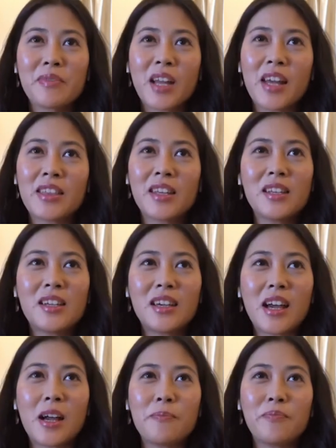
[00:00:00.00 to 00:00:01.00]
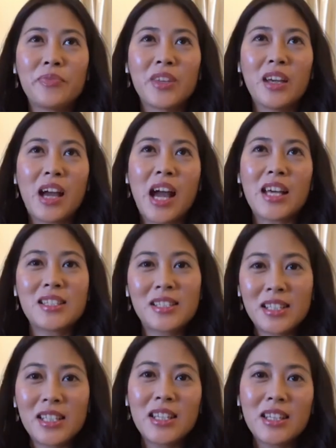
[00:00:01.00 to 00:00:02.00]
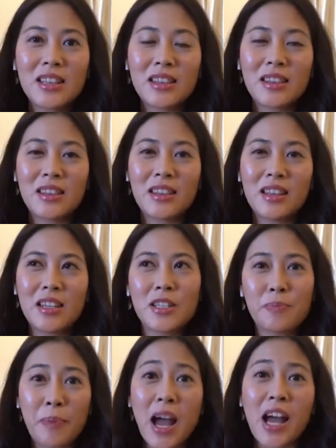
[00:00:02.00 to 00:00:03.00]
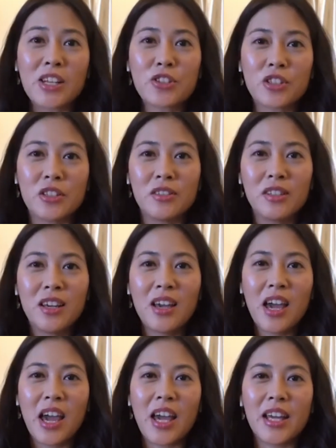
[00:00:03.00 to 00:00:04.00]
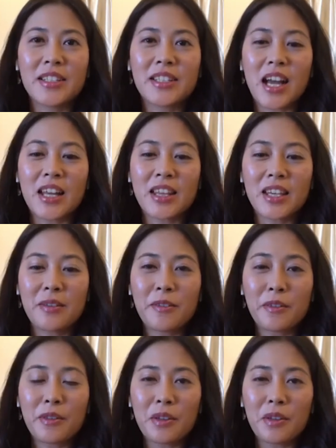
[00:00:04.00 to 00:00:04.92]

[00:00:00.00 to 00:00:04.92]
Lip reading: I think I see his passion, and I think